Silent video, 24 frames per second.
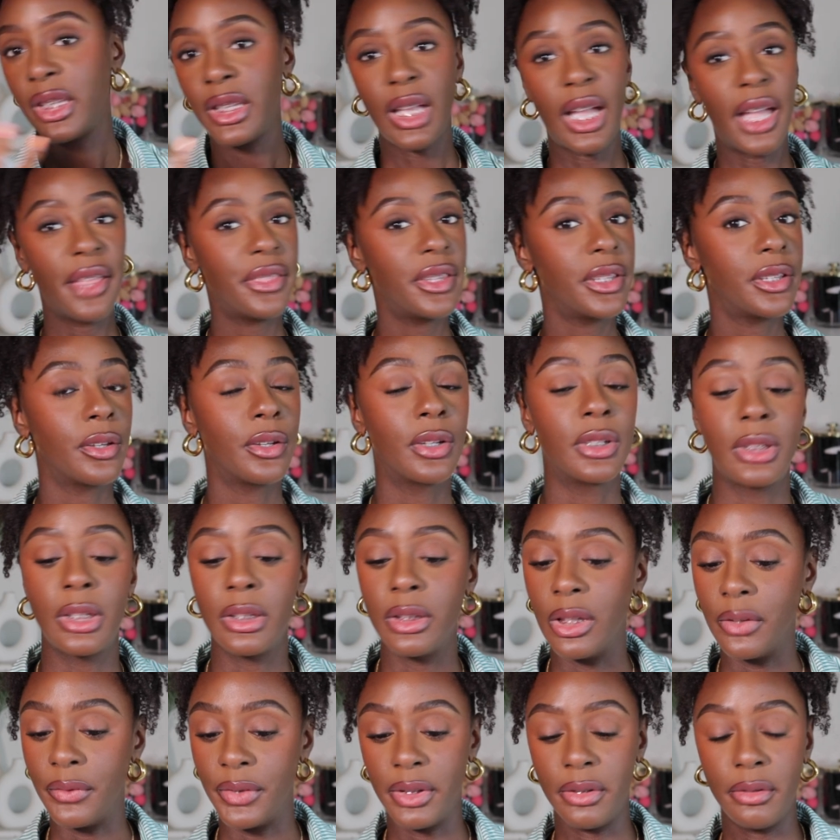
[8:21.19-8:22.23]
I think you're gonna
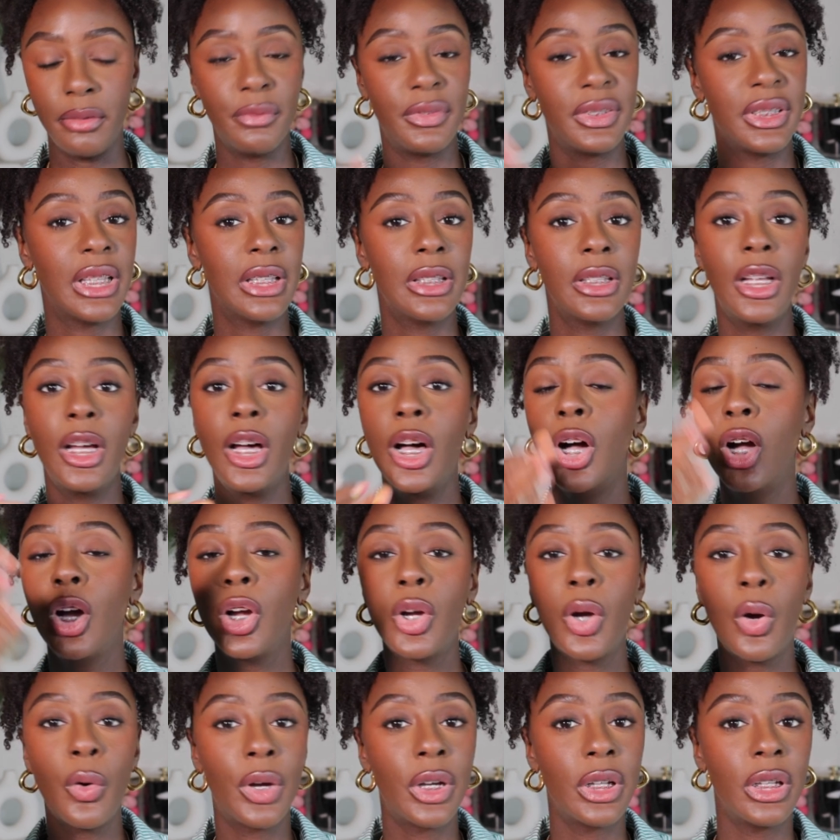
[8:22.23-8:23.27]
love it. Vanilla,
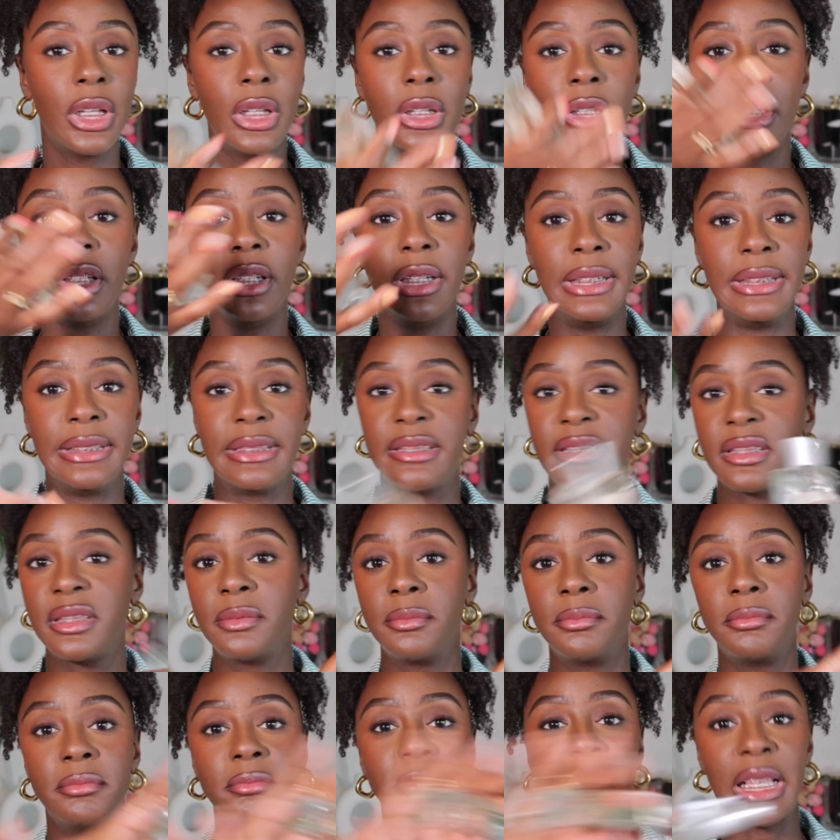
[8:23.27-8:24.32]
coconut, nuts.
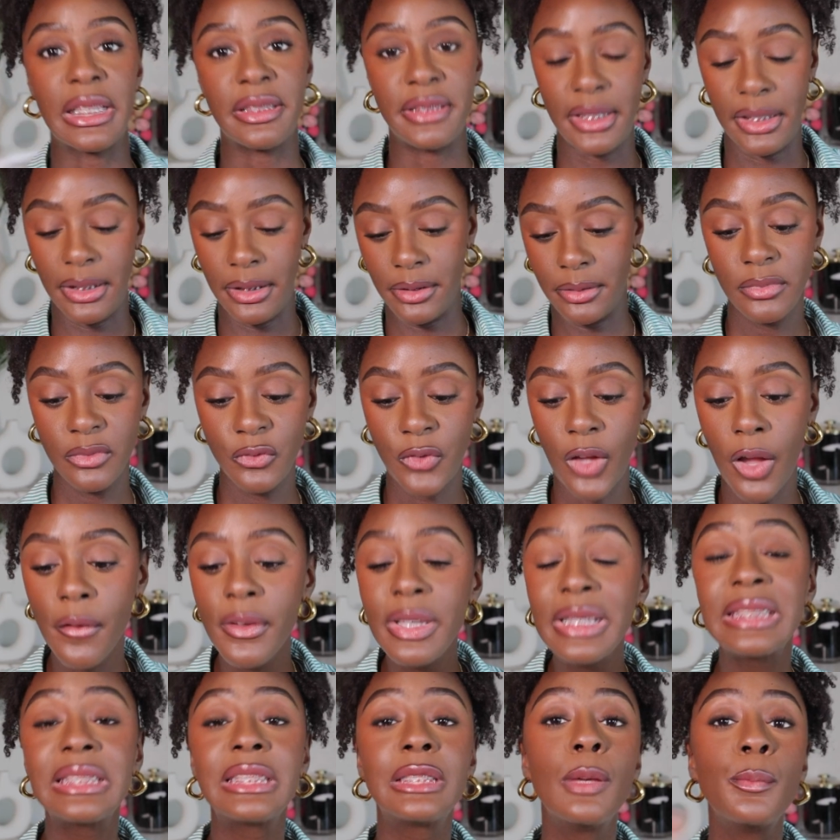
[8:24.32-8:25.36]
That's it.
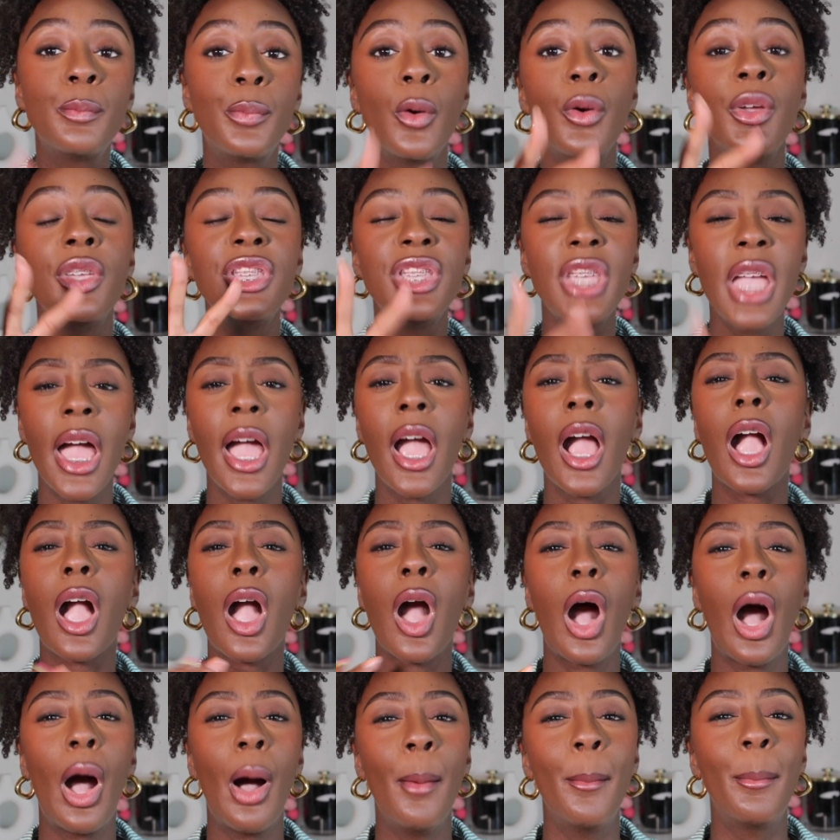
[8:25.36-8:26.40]
Very simple yet
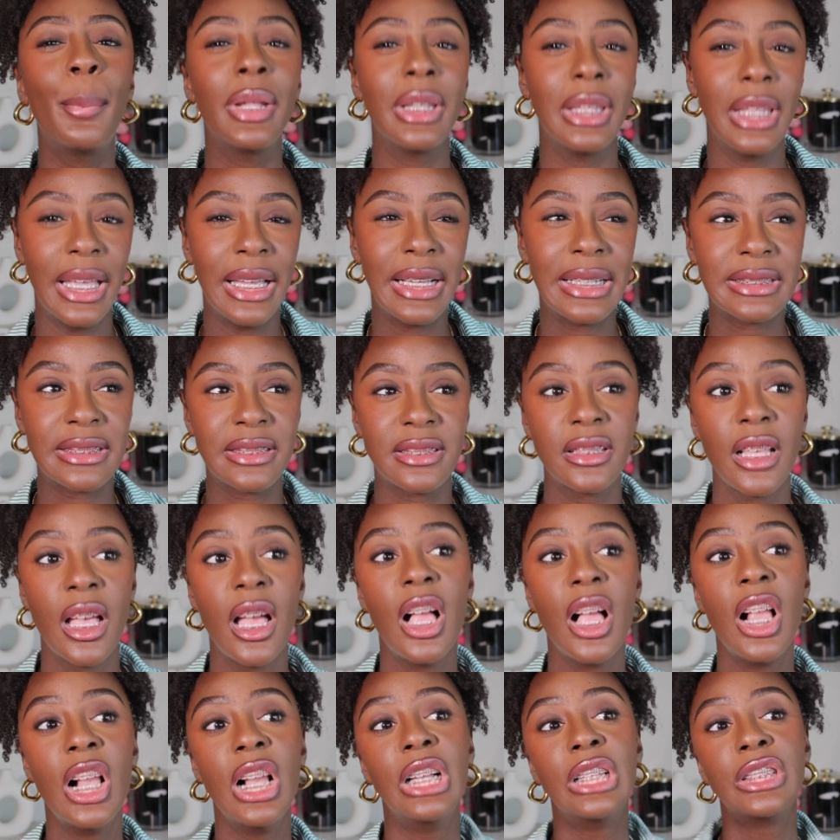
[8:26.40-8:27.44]
complex,
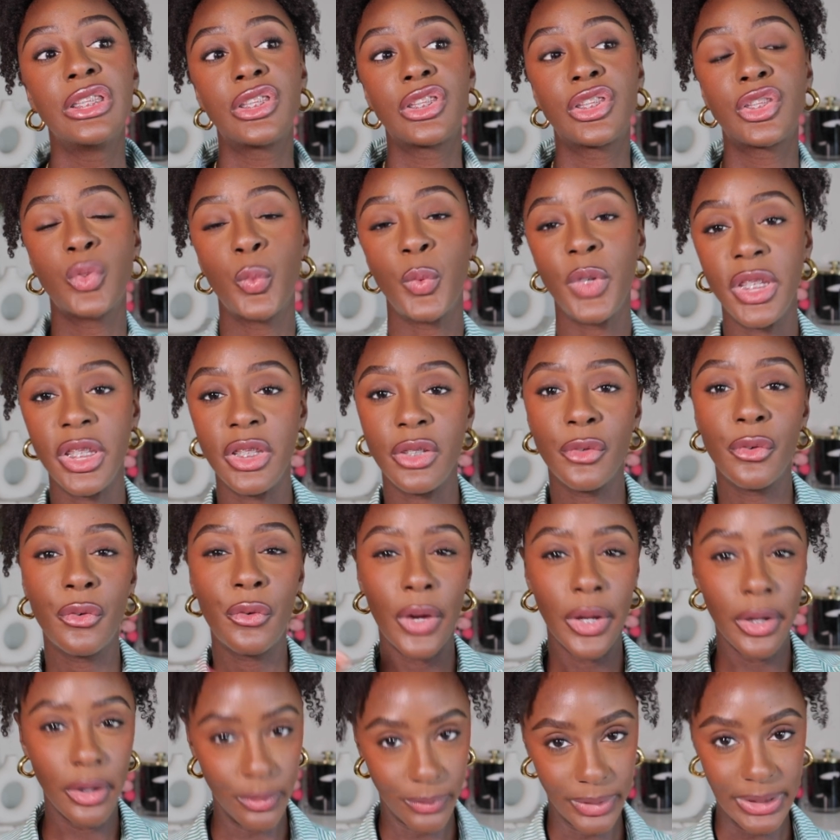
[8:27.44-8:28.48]
sweet
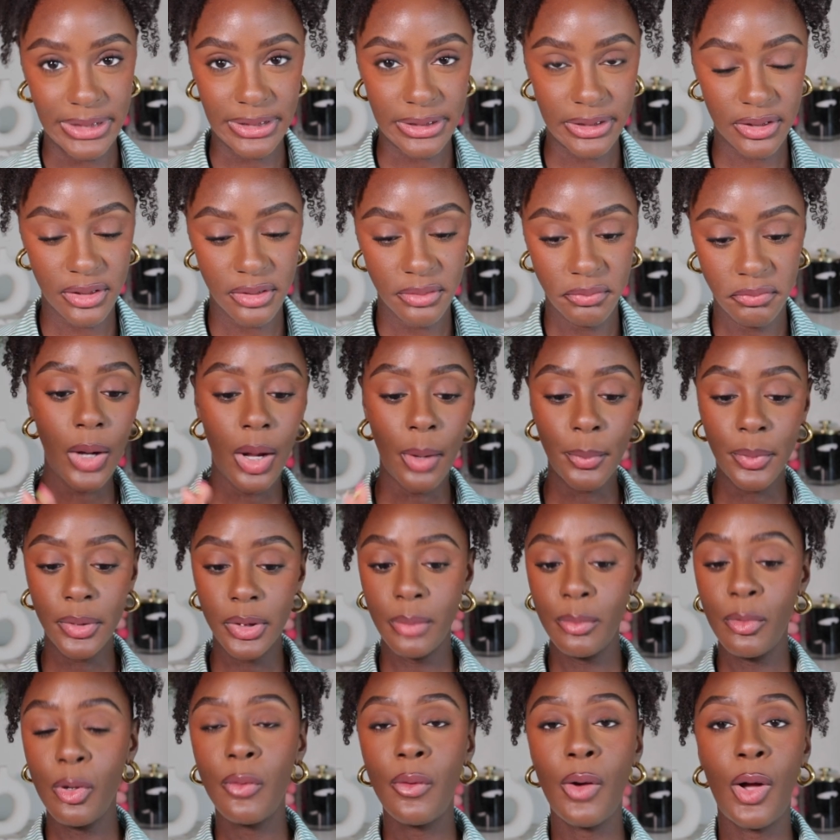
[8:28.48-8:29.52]
fragrance. I'm gonna
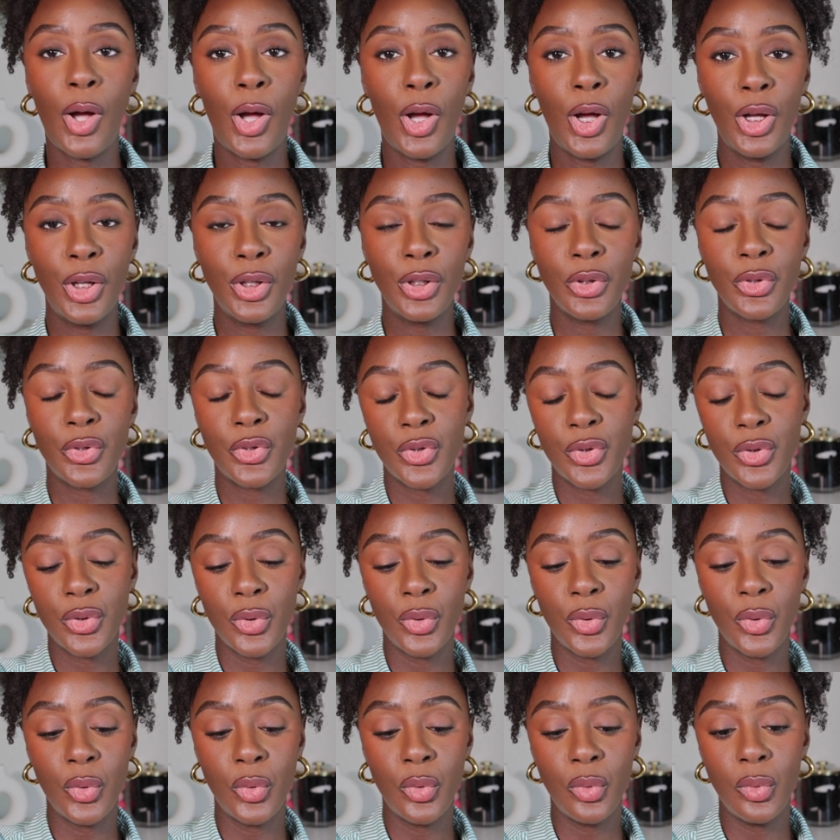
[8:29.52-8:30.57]
move on
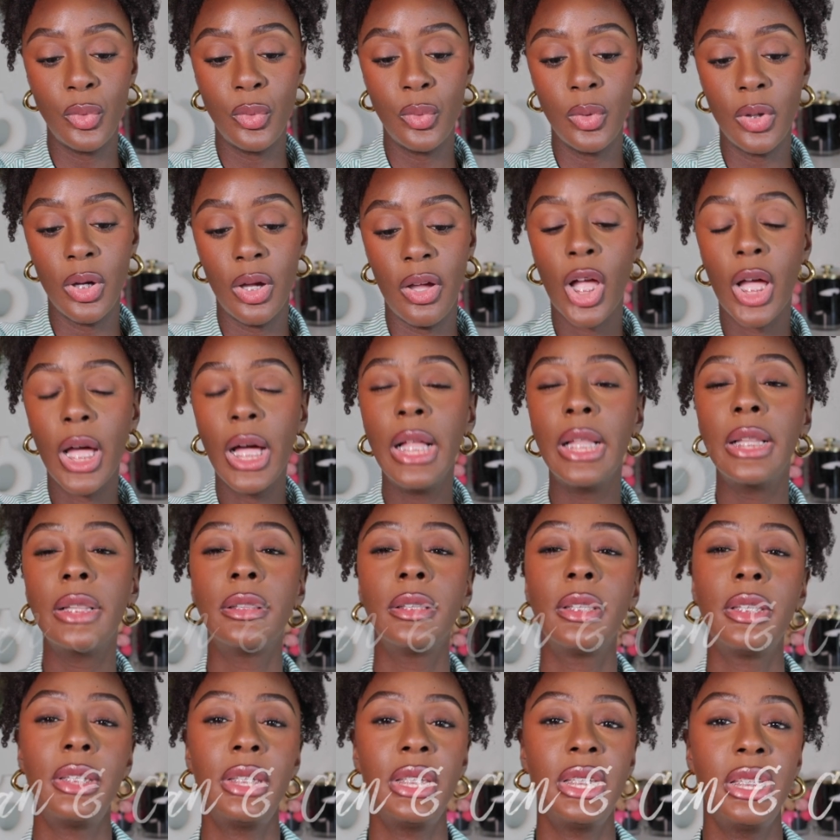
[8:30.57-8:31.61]
to
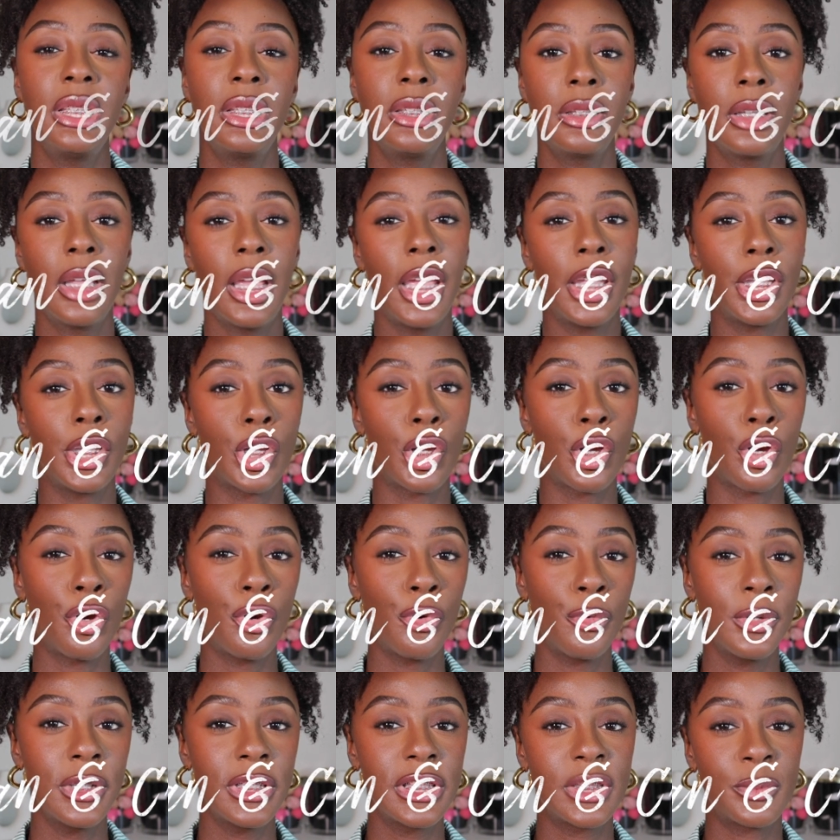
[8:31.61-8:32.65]
clean and
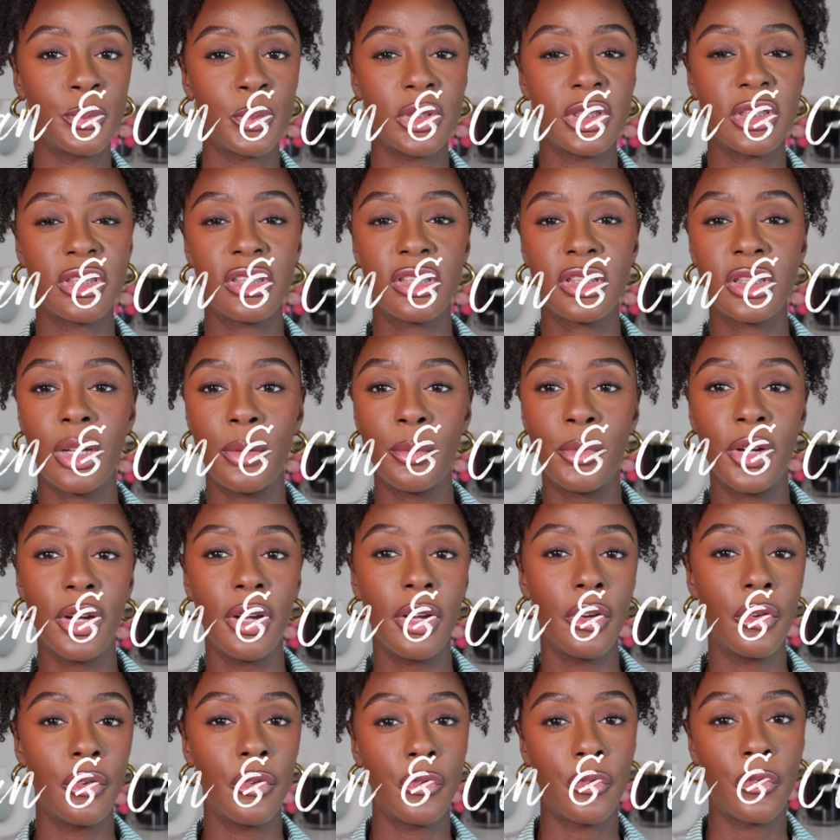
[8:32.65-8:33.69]
crisp
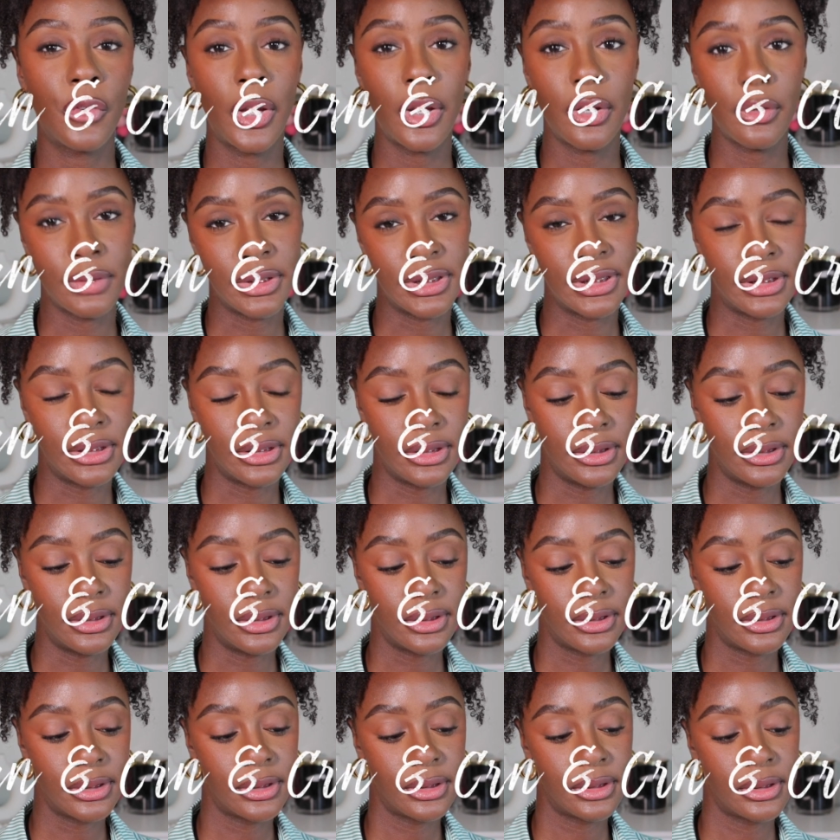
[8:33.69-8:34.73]
summer
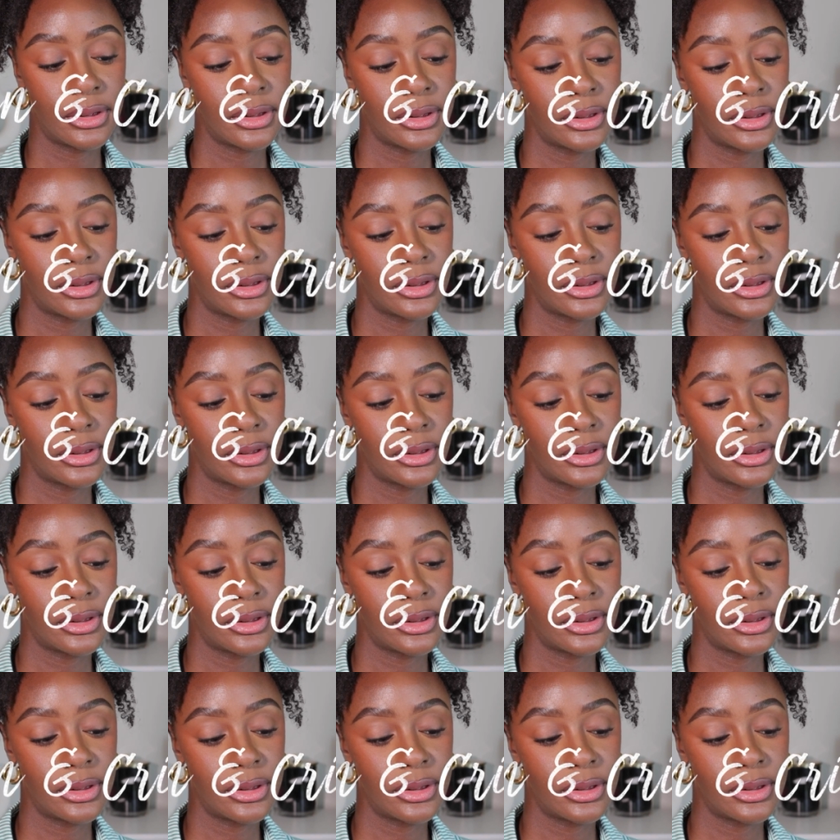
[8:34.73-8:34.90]
fragrances.